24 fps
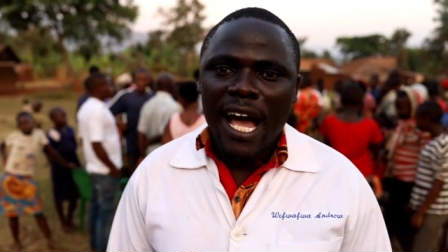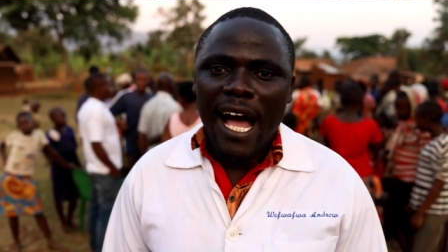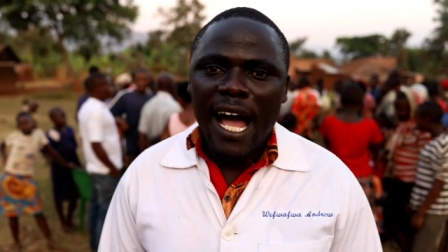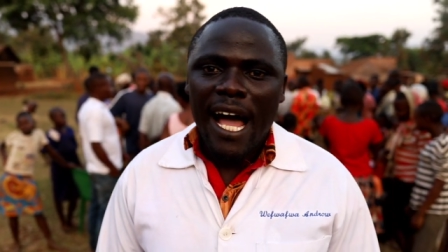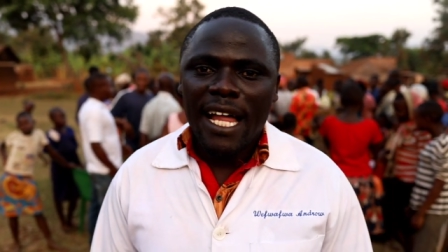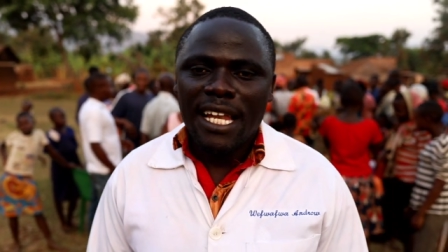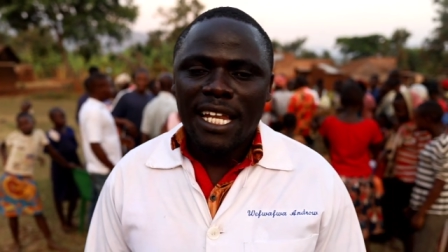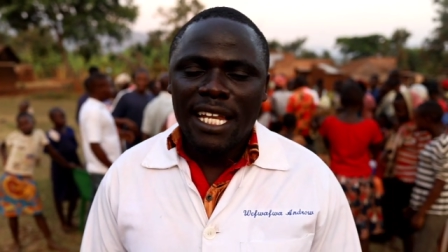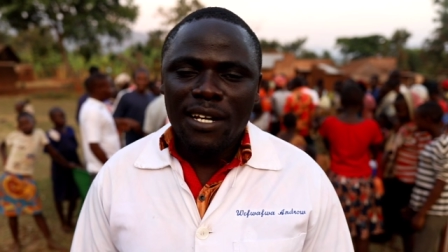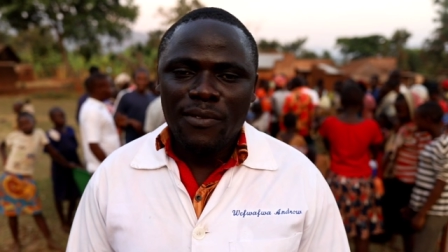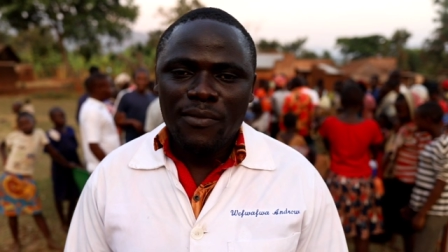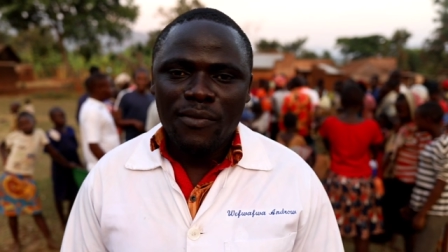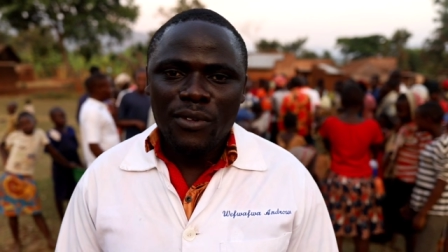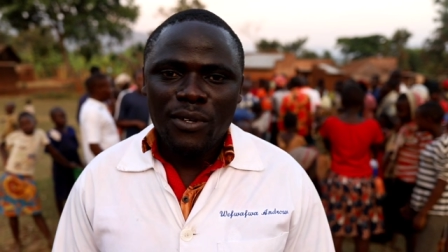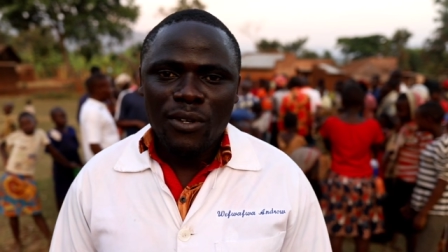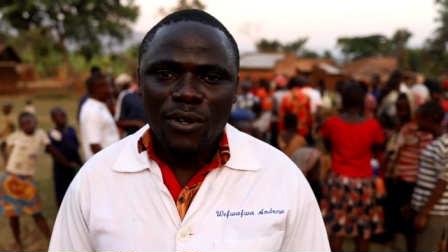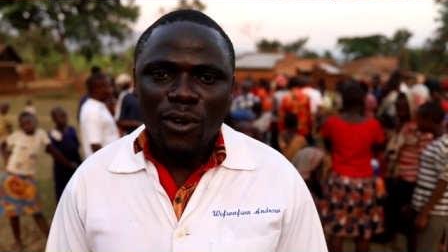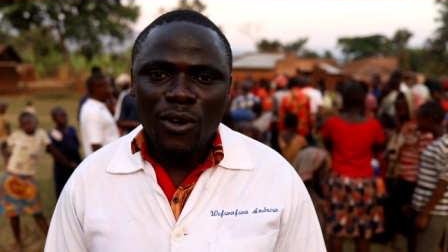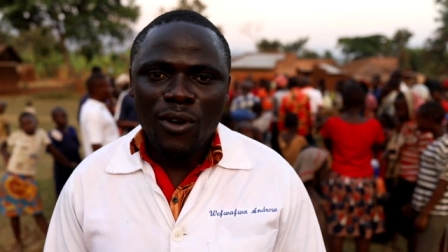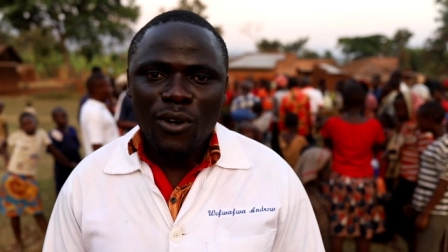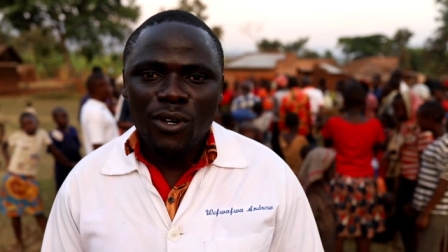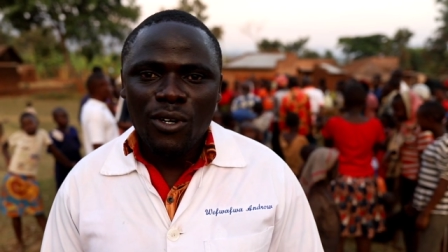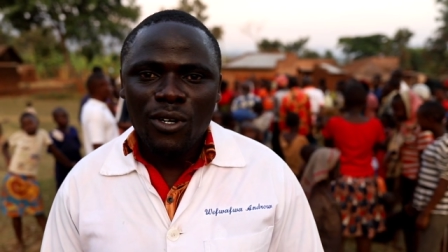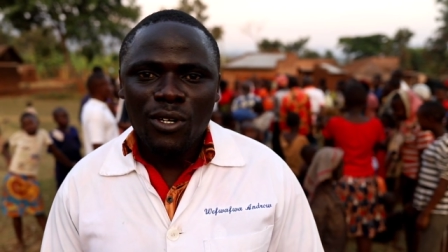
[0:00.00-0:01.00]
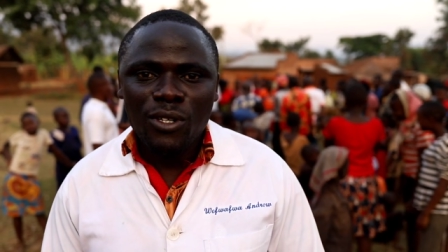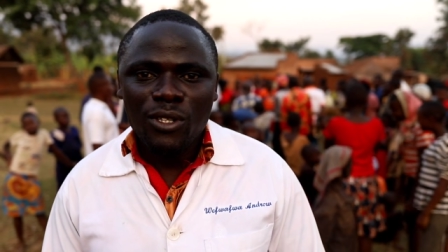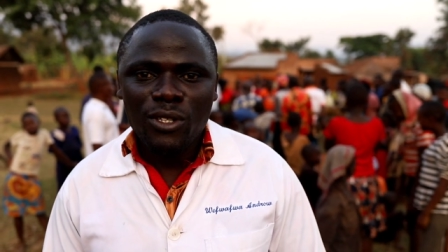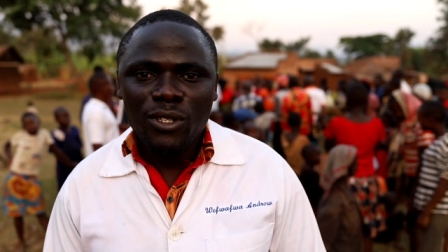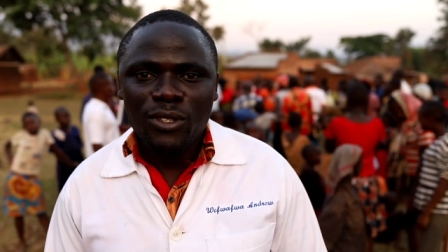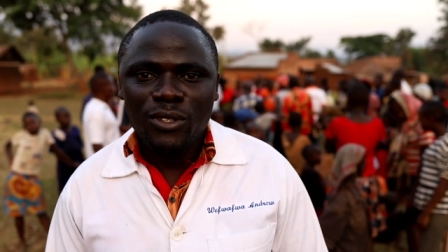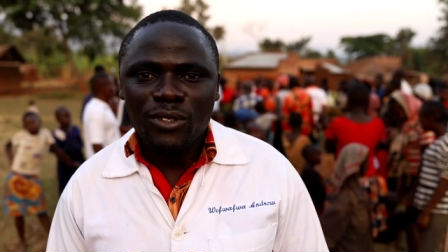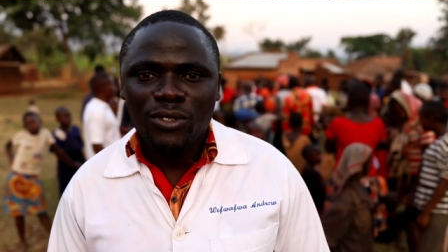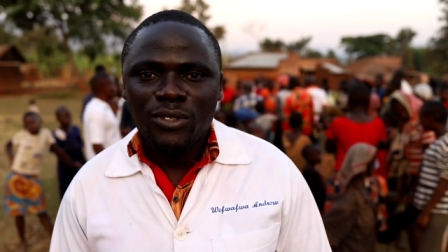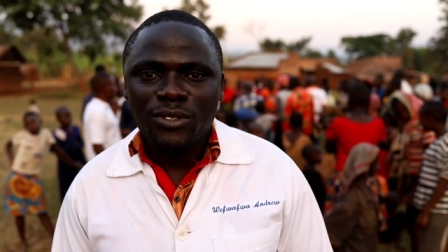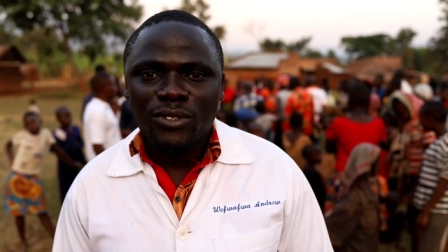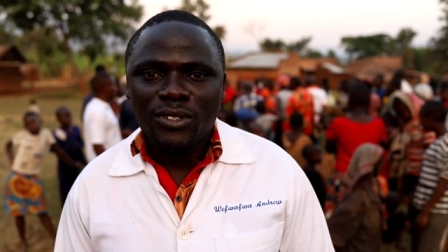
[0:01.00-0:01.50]
I love you all.
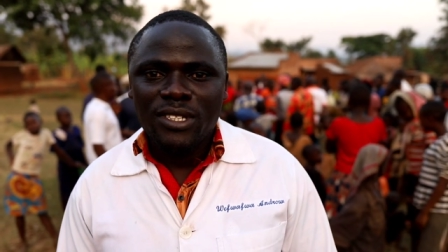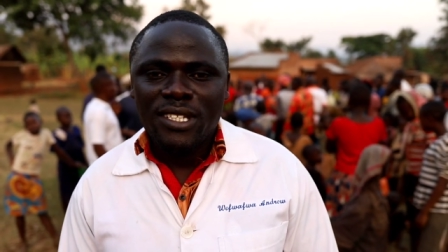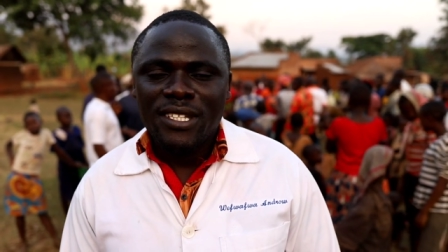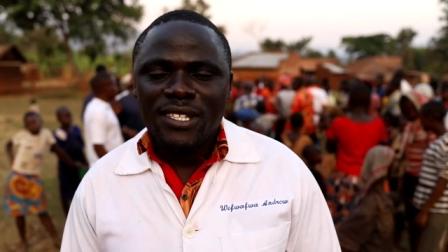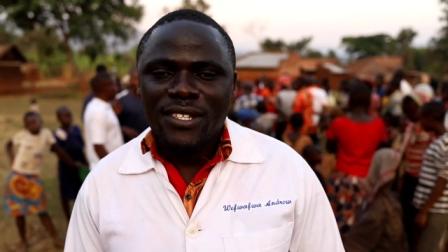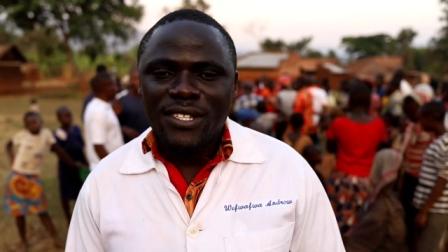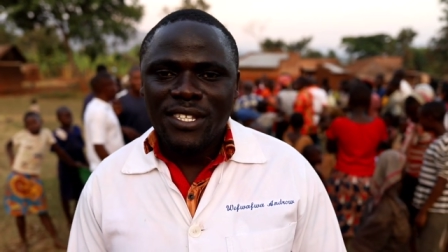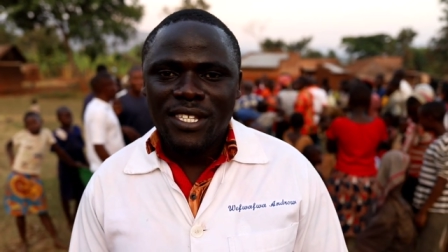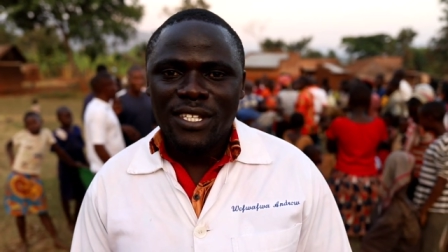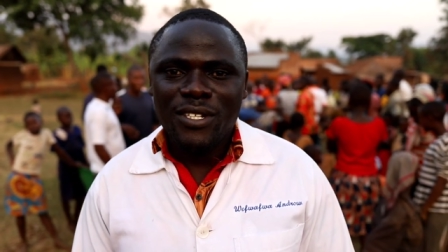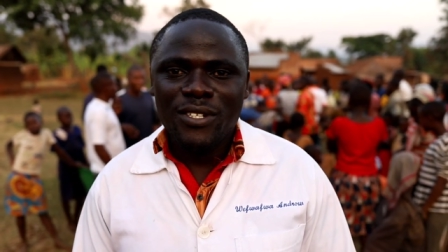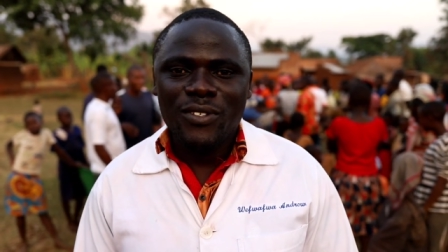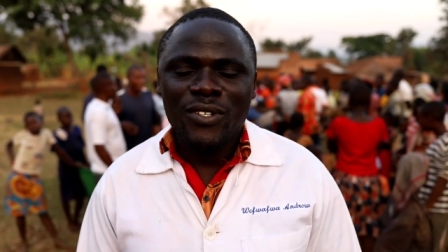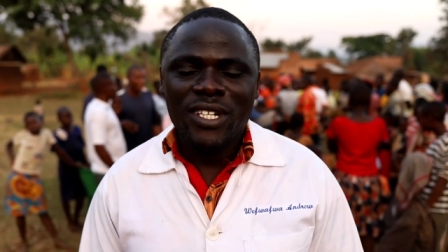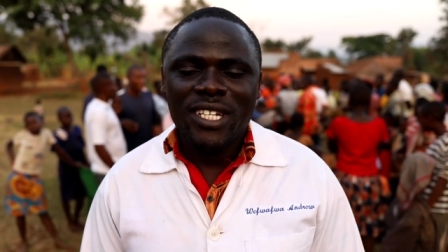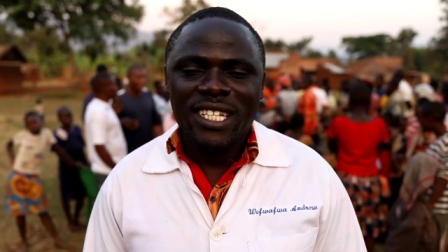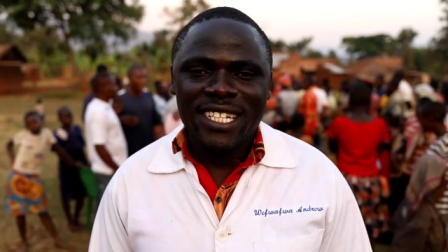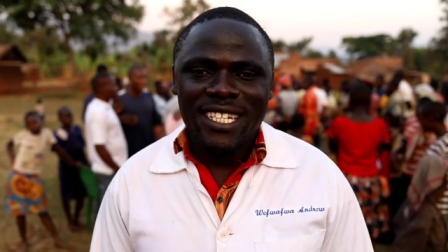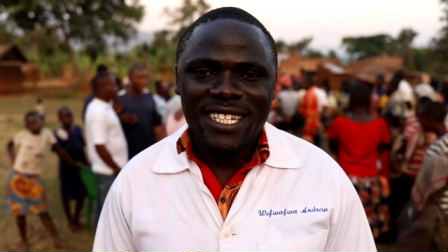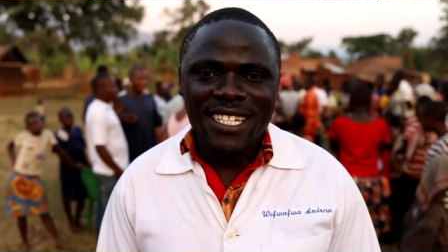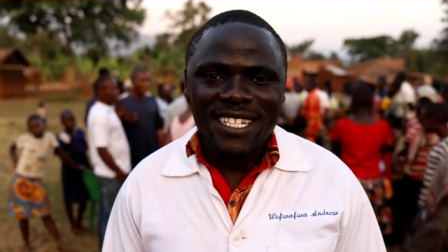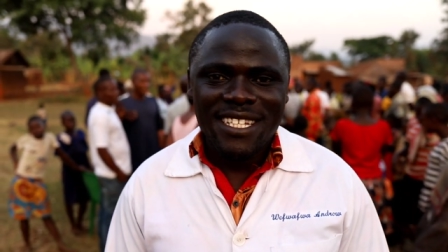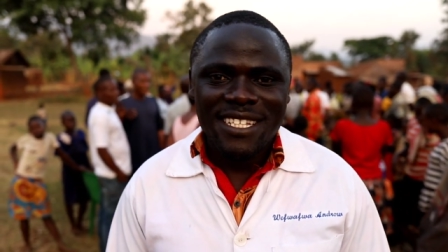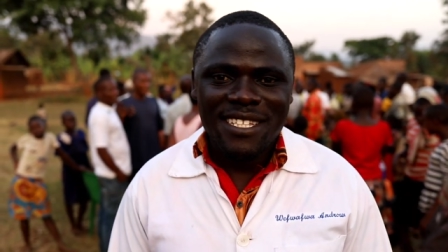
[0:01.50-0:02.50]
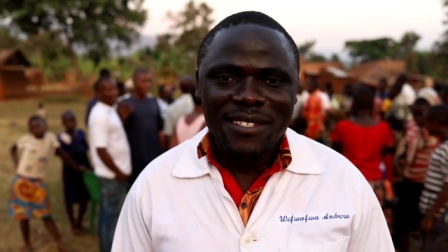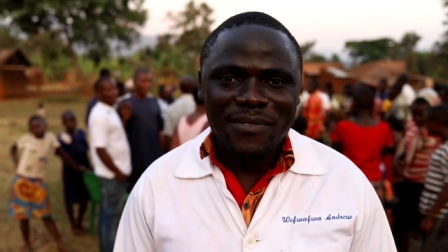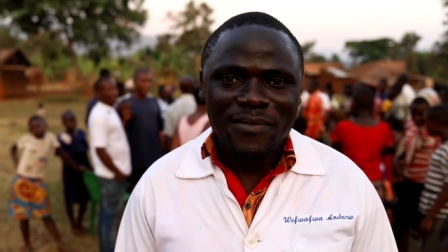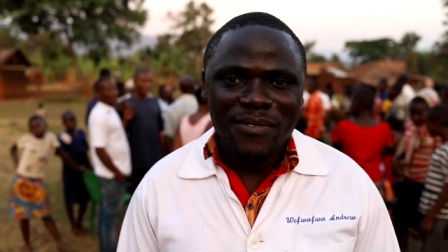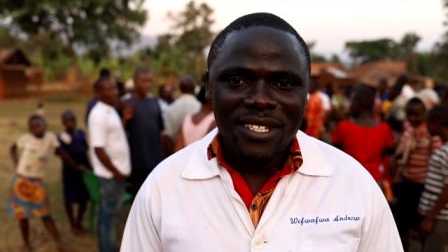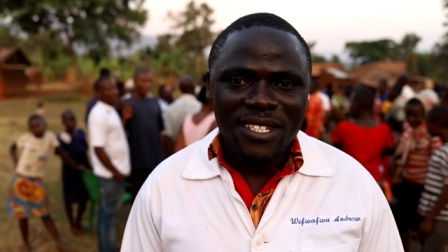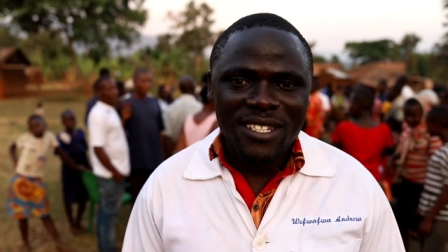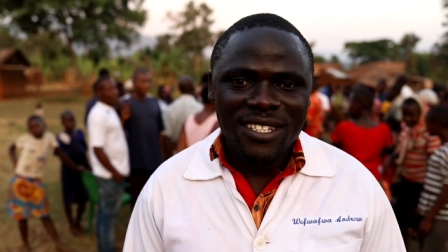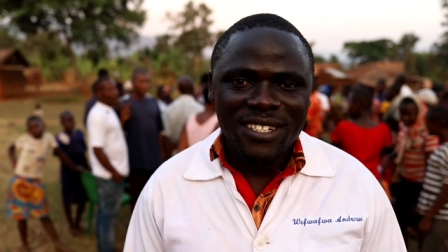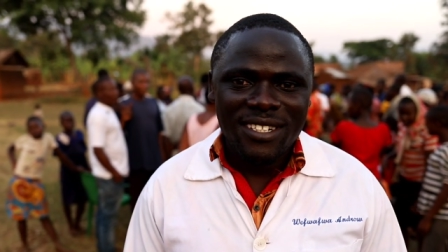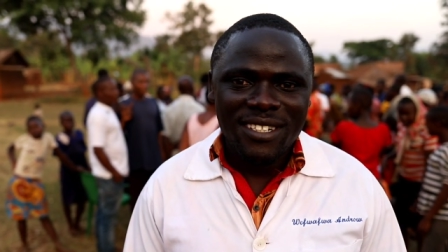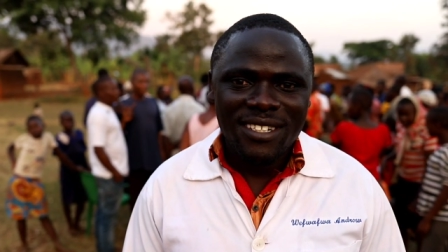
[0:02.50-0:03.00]
See you in the next
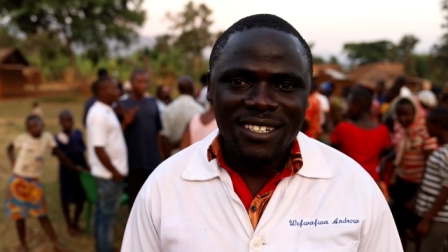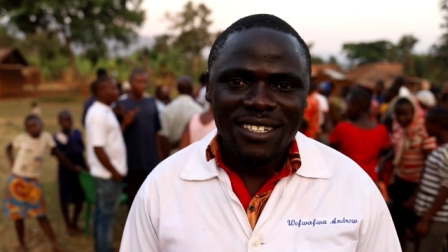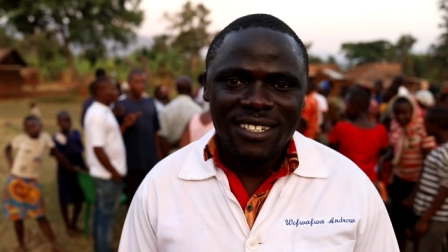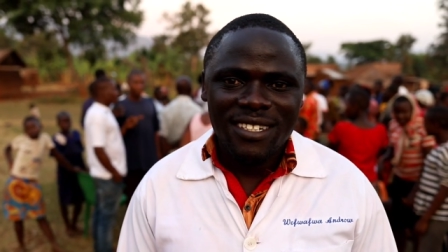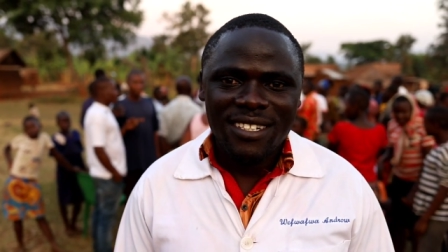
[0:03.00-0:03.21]
video.